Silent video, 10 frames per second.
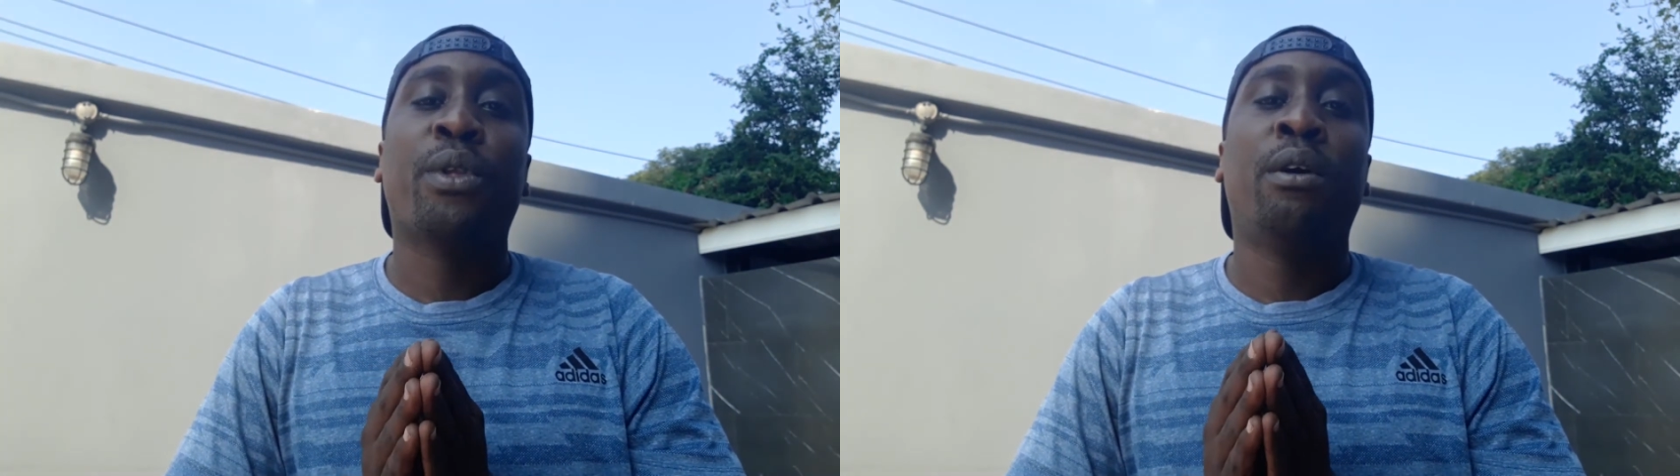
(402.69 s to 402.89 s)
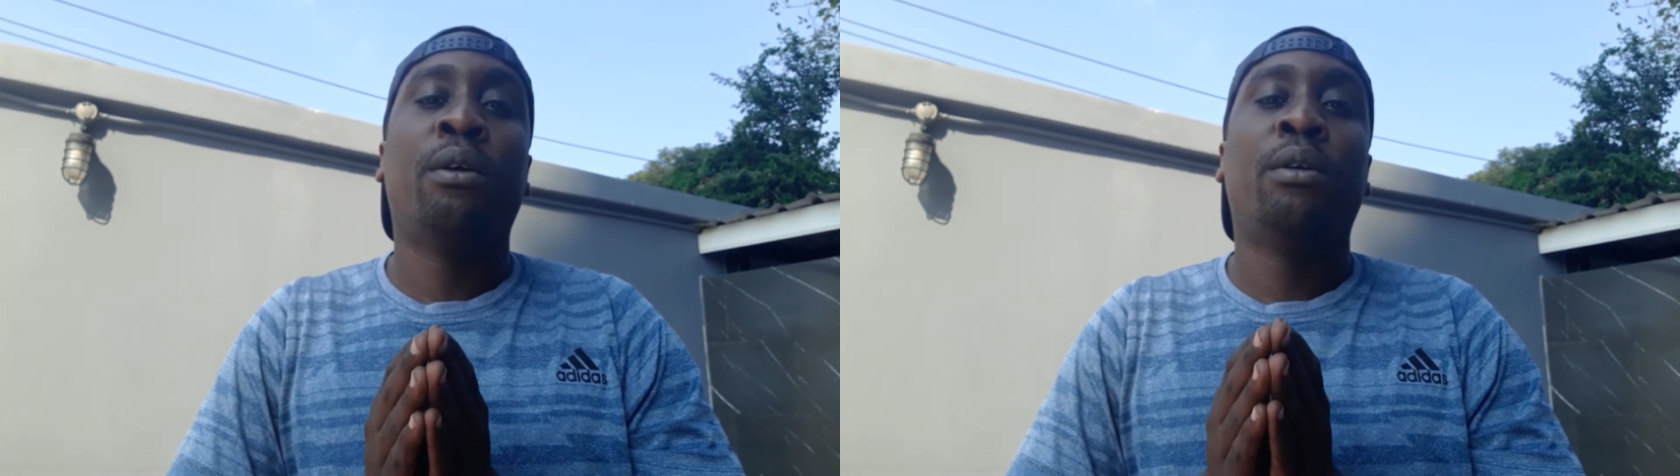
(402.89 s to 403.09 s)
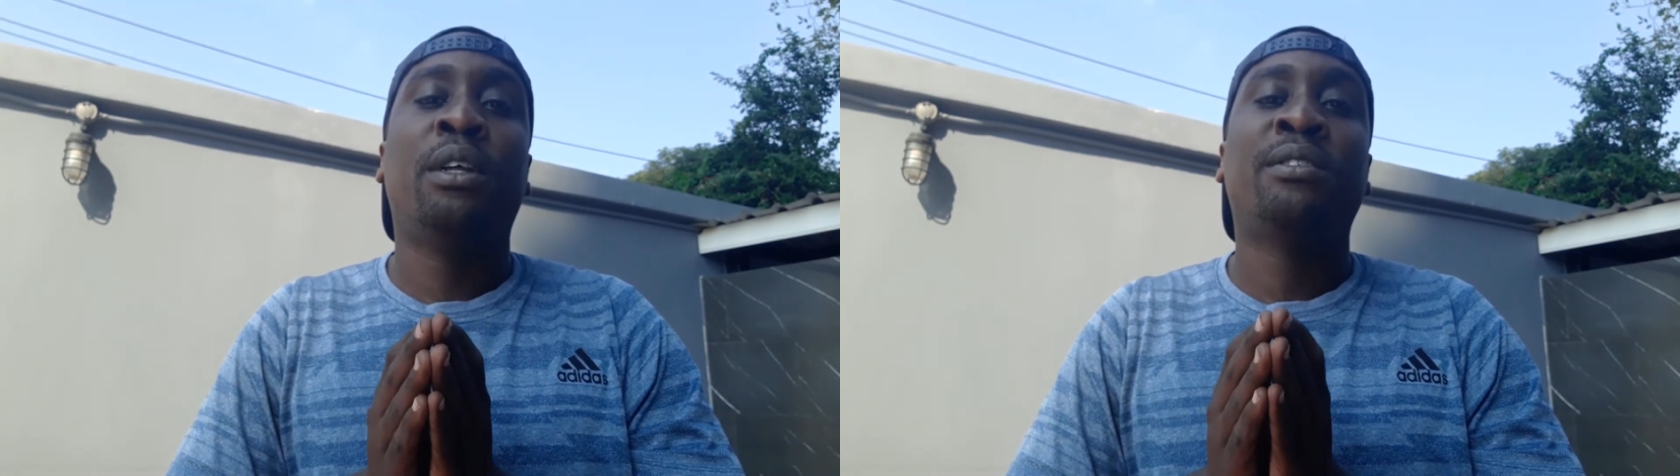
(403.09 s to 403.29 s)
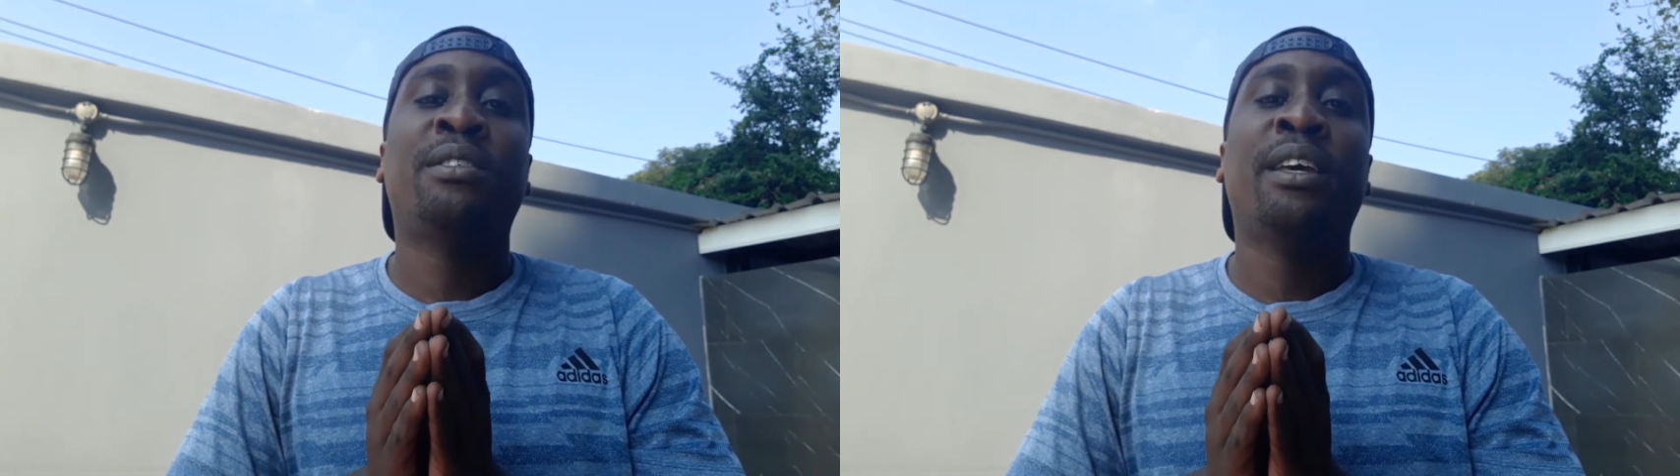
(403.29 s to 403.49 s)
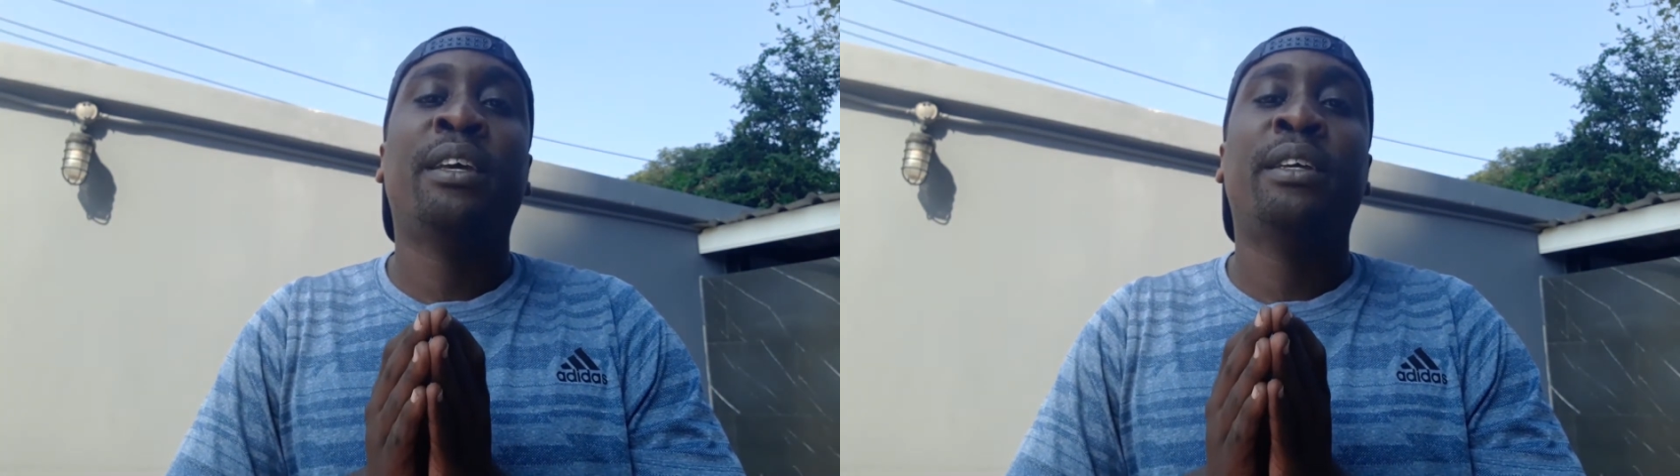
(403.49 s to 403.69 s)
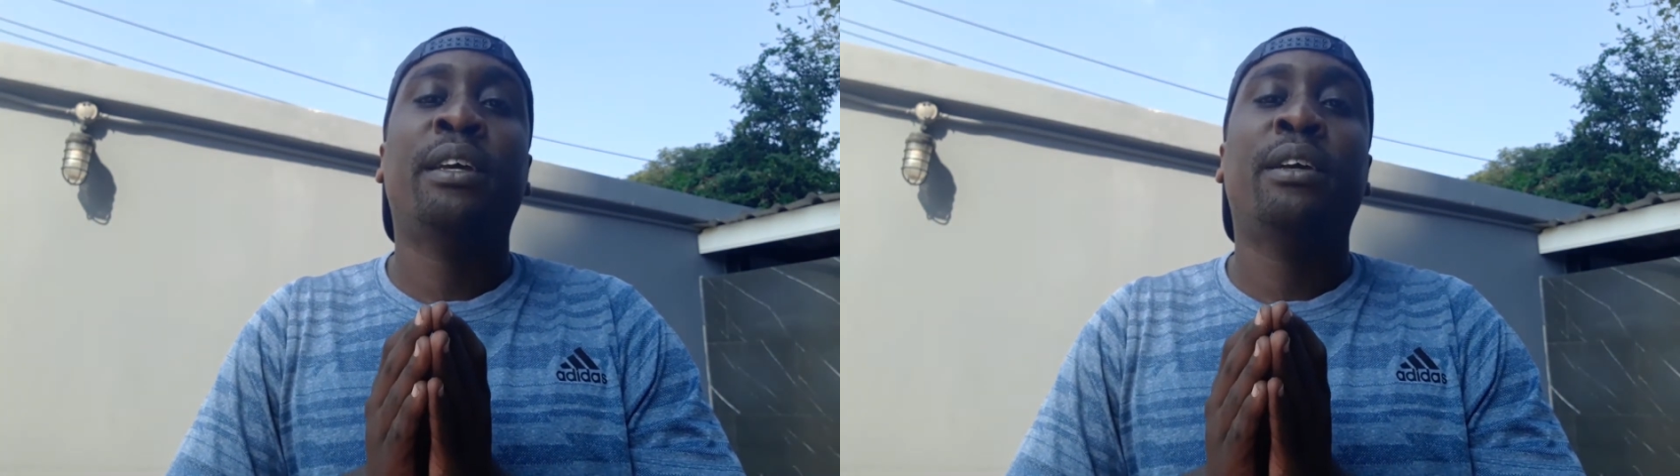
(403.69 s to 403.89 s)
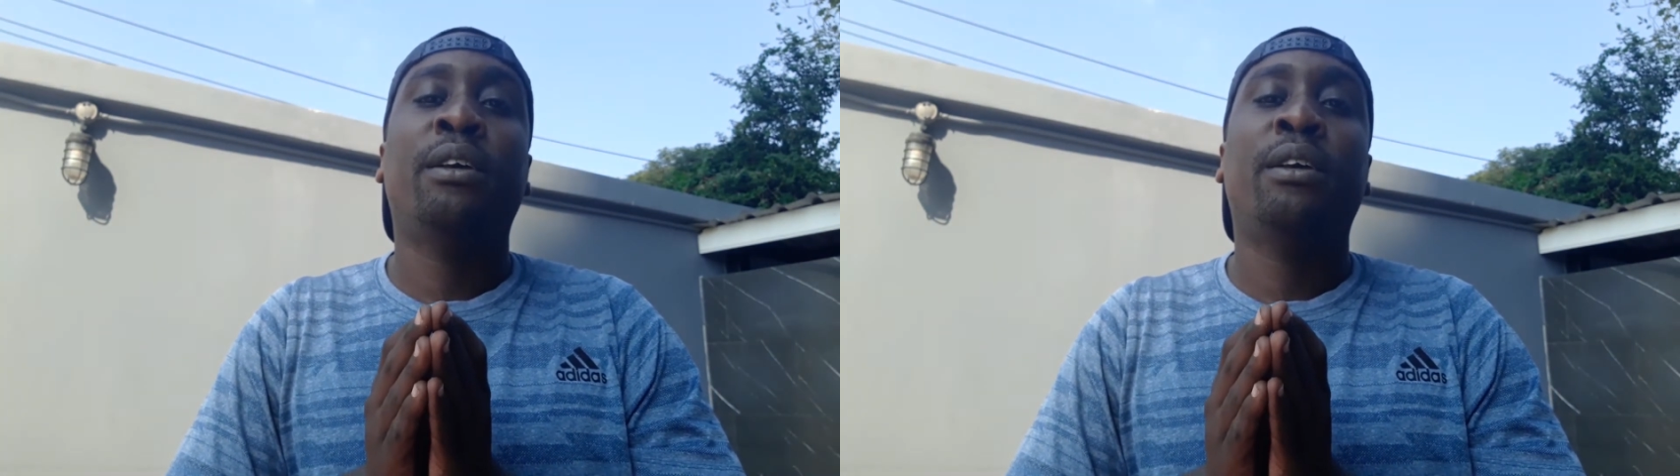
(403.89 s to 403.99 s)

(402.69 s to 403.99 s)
let's say